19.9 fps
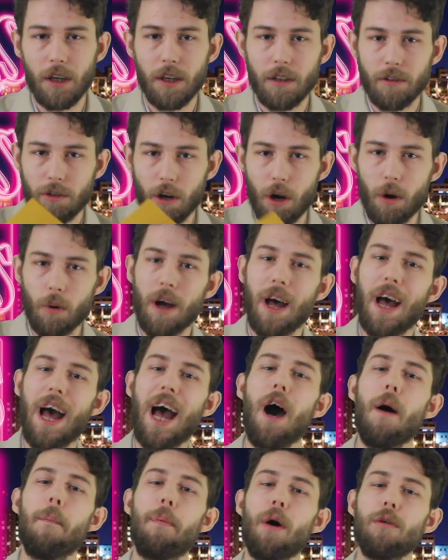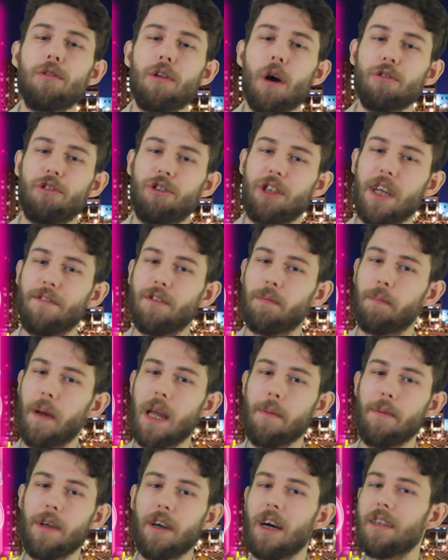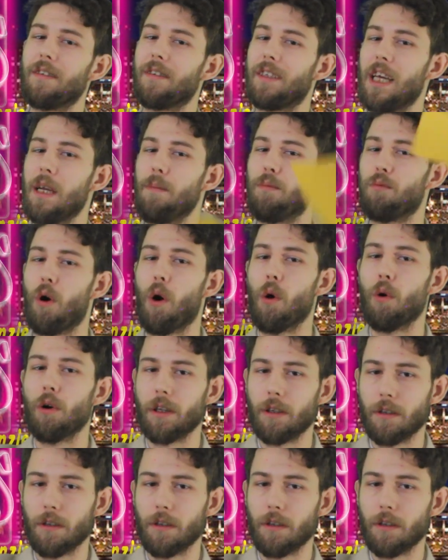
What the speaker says: So how about those Chiefs, baby? Let's keep rolling.